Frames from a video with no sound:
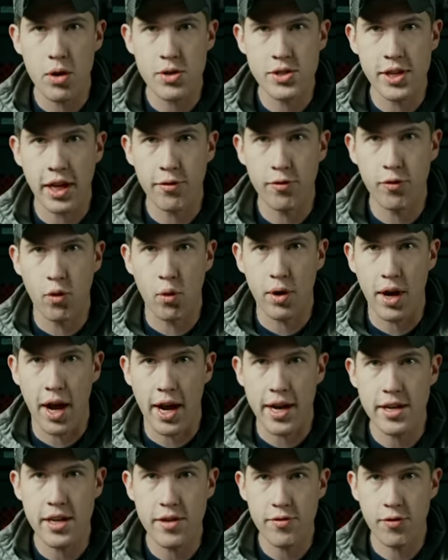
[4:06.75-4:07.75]
it's like
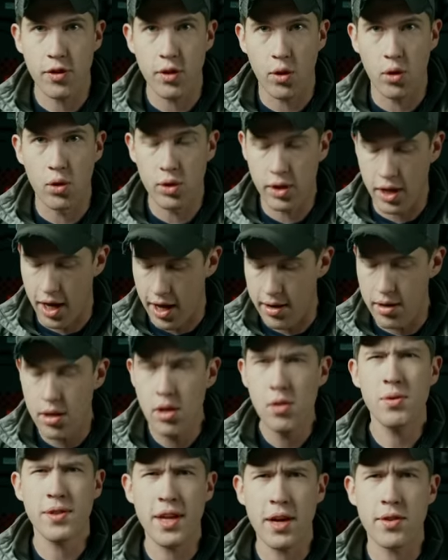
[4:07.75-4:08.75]
490 for the whole gun,
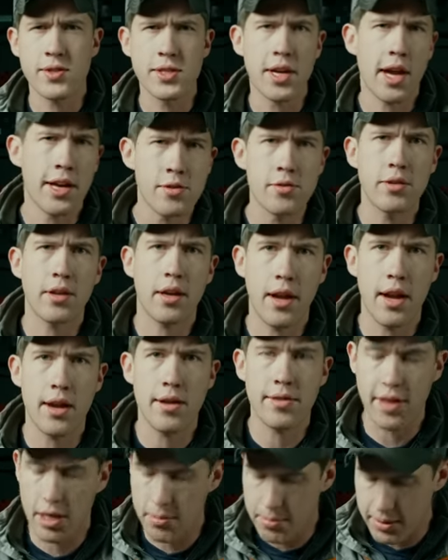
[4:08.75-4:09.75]
without sights, without
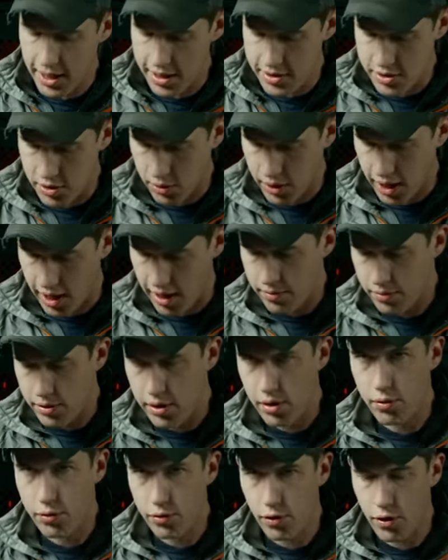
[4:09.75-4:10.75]
anything, but that's okay,
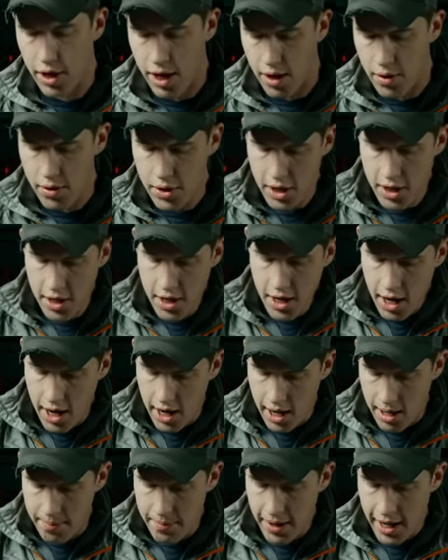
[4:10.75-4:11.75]
you know for now.
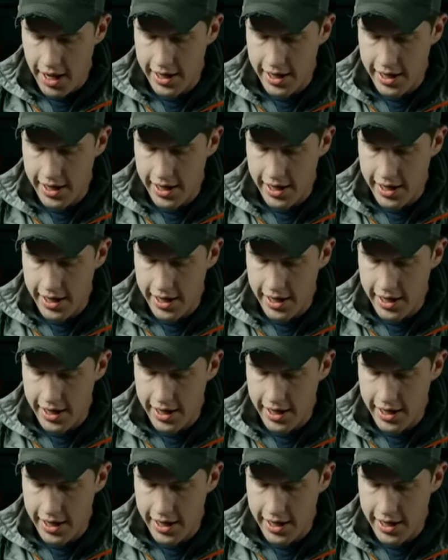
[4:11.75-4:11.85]
Um,